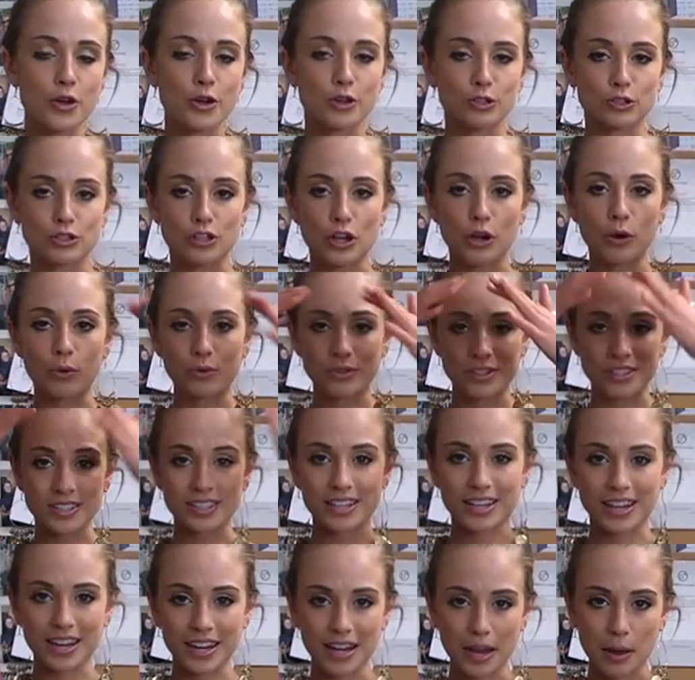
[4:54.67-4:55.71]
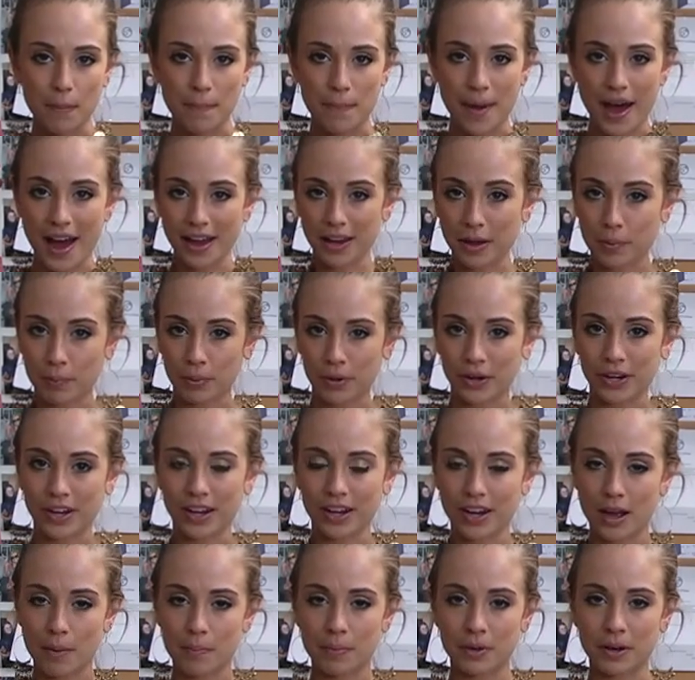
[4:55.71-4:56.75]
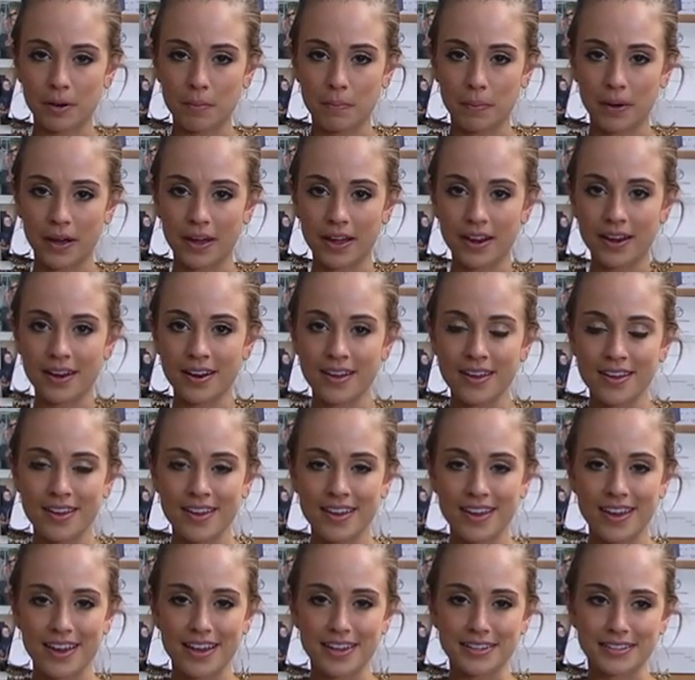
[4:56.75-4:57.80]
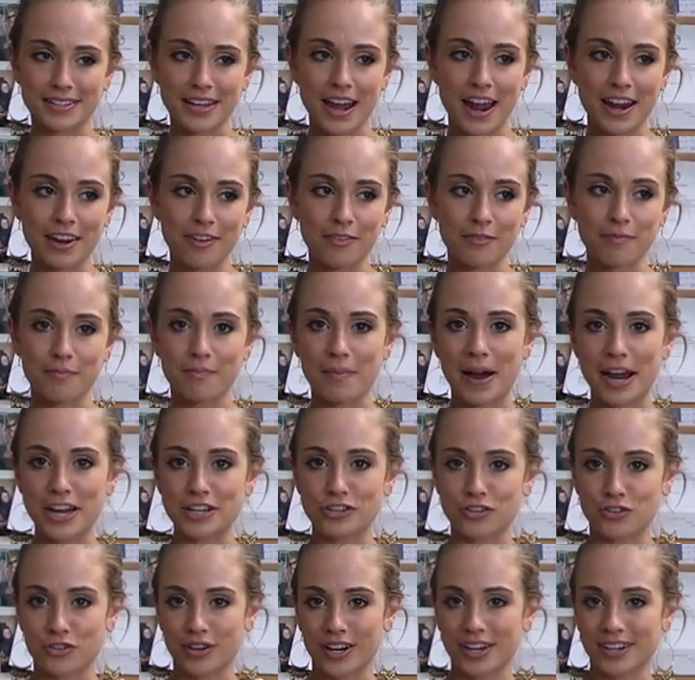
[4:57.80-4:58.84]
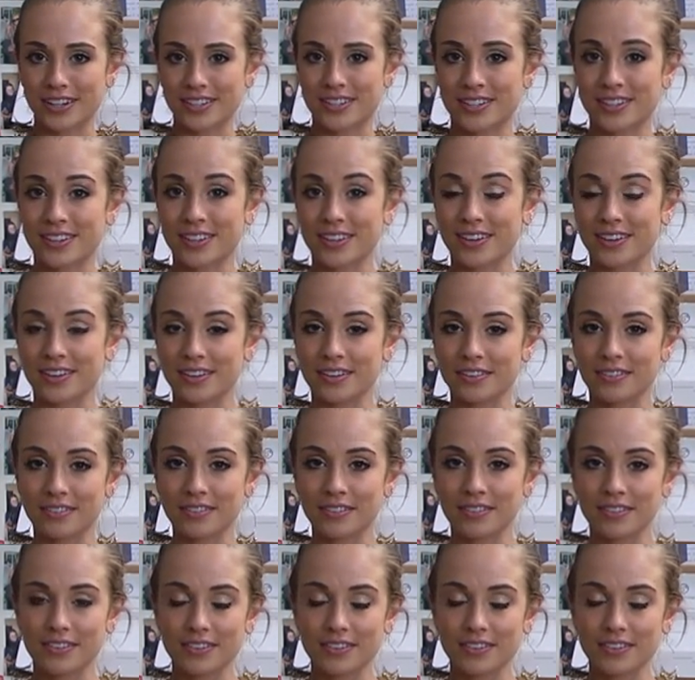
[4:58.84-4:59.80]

So slicking it back and putting it up in a bun is kind of my trick to